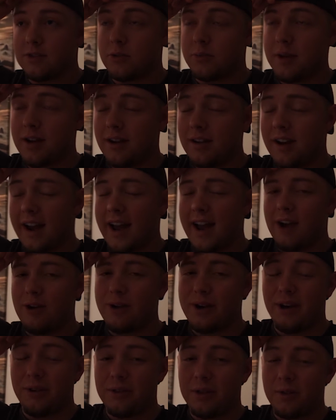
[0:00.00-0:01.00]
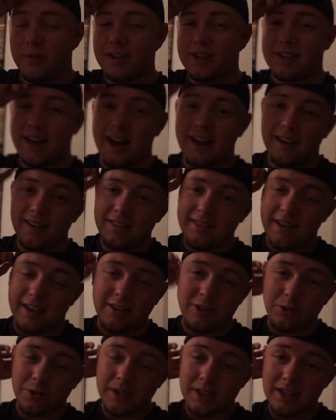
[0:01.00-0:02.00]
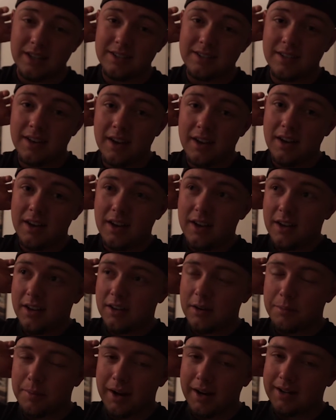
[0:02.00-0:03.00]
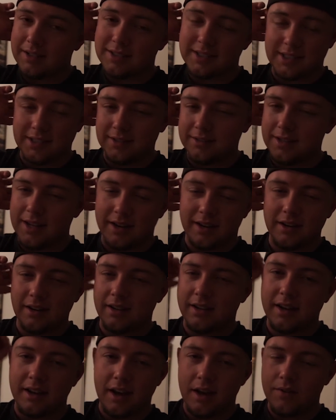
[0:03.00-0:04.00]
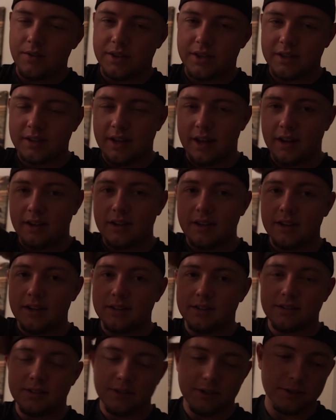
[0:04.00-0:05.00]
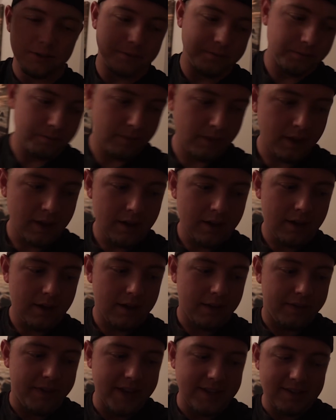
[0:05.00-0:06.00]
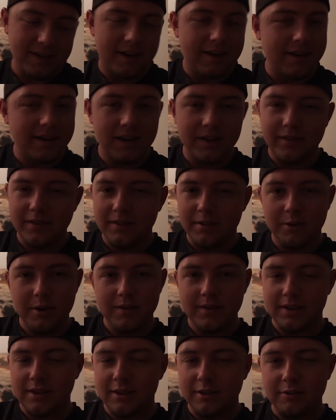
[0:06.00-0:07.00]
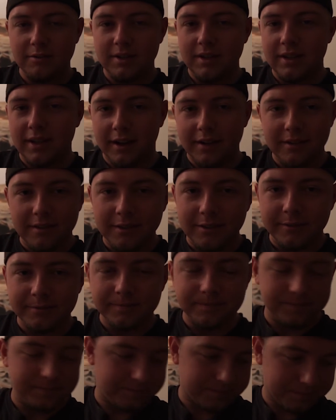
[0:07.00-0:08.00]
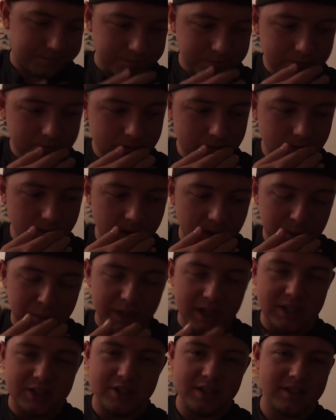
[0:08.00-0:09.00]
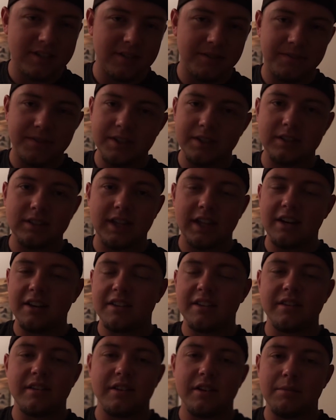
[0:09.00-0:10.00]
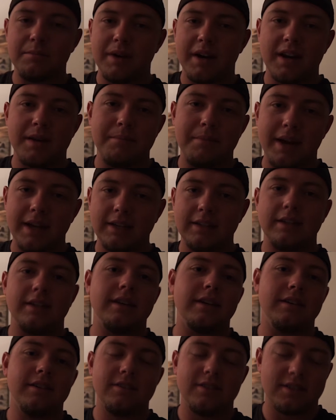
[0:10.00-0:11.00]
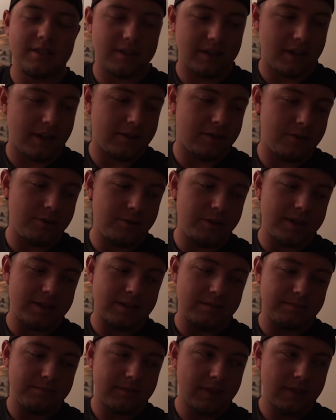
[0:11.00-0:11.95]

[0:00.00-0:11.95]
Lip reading: no matter how healthy of a diet that you eat, your body's still not gonna get everything that it needs. So that's not gonna give you everything you need either, but it's just to fill anything that your body might need, just to get you as